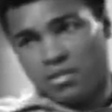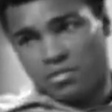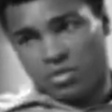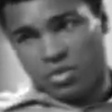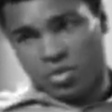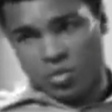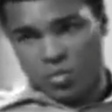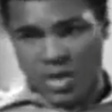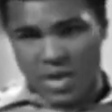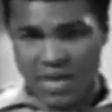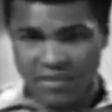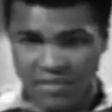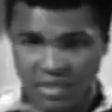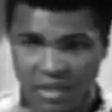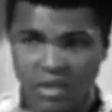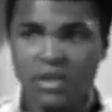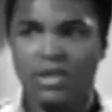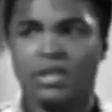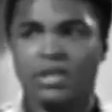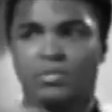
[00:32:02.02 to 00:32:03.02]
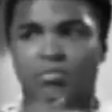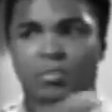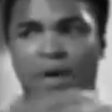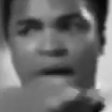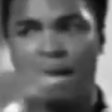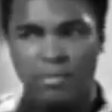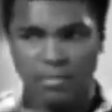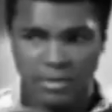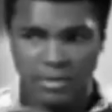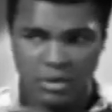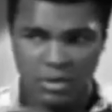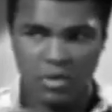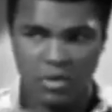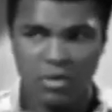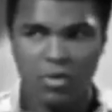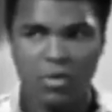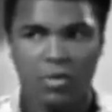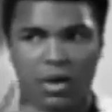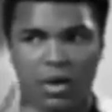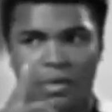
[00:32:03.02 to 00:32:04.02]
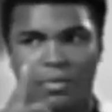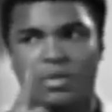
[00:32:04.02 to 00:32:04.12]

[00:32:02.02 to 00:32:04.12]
don't. So we have to look at the problem as a whole.